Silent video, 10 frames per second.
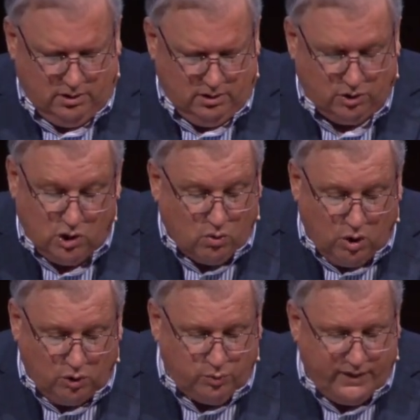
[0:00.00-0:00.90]
He'll go
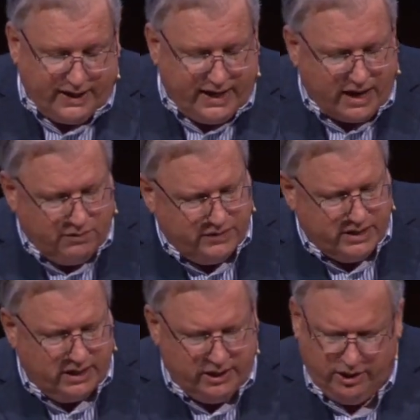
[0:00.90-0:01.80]
on with that kind of
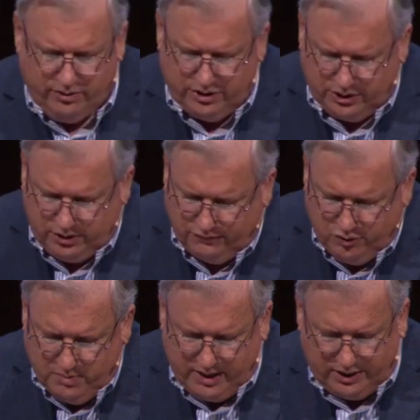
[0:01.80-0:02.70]
thinking here in just a few
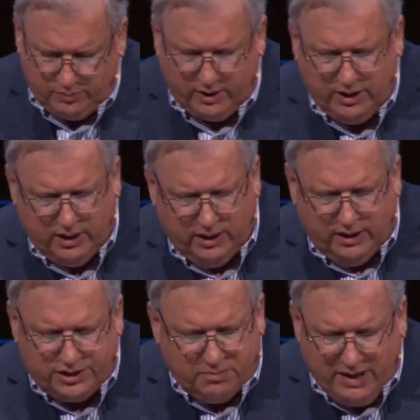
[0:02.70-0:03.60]
minutes, but
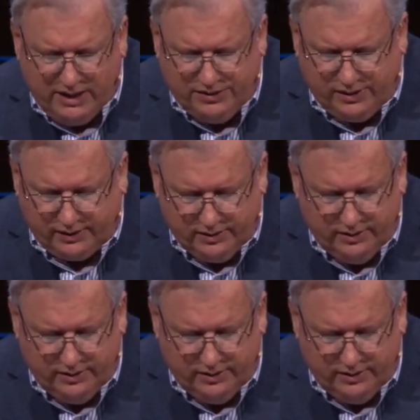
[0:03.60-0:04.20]
it's amazing.